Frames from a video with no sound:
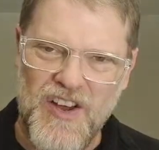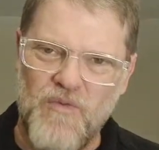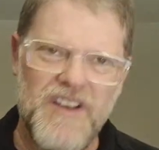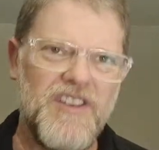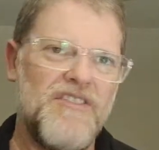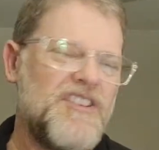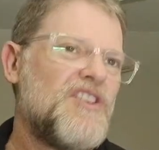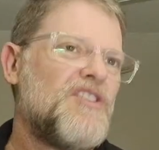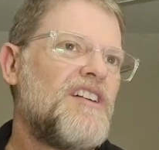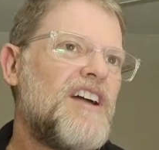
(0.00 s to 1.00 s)
when you're in
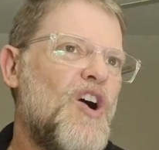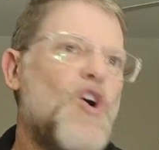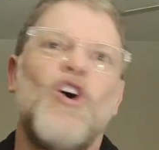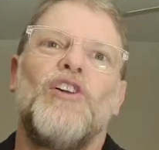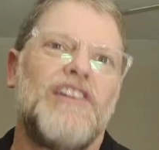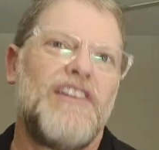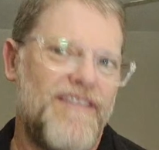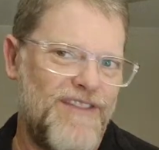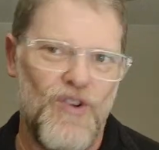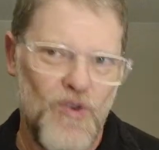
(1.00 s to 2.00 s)
your early
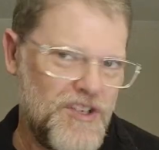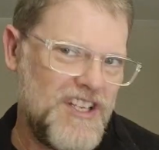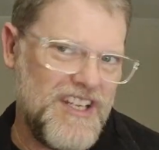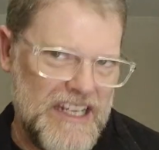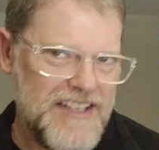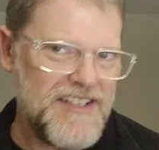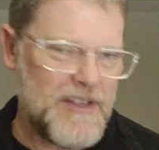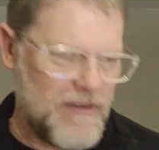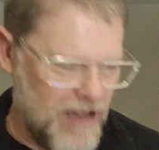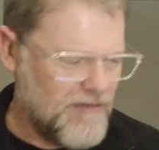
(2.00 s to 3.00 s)
40s,